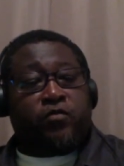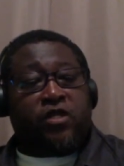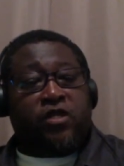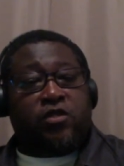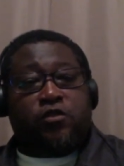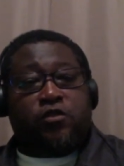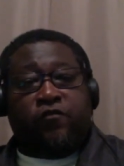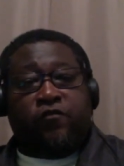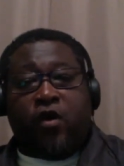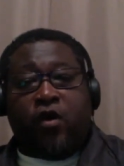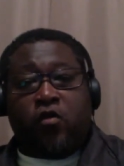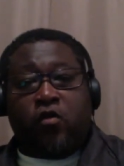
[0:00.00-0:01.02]
to
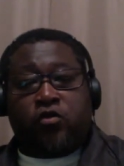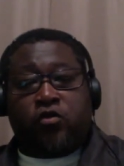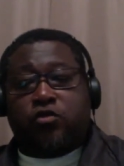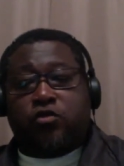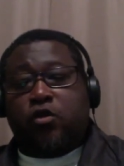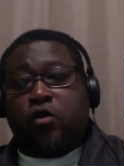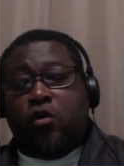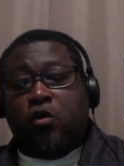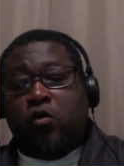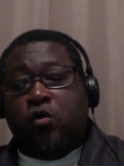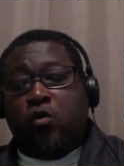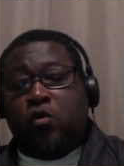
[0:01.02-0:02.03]
folks
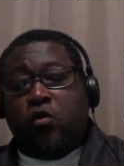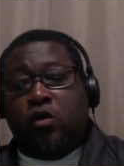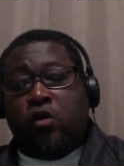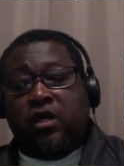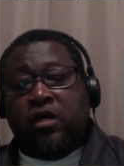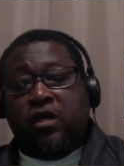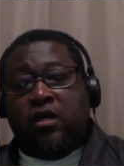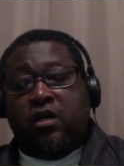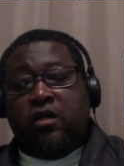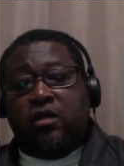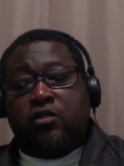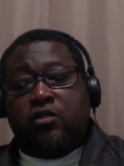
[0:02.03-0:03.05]
who
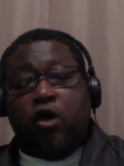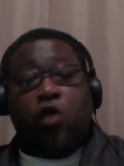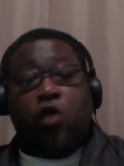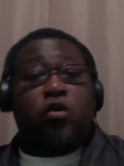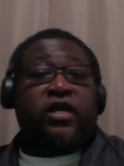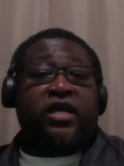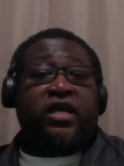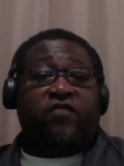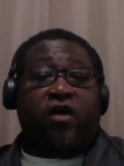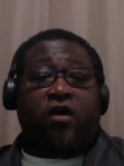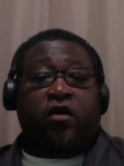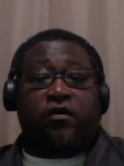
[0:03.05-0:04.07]
don't want to get
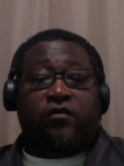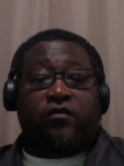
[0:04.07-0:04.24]
involved?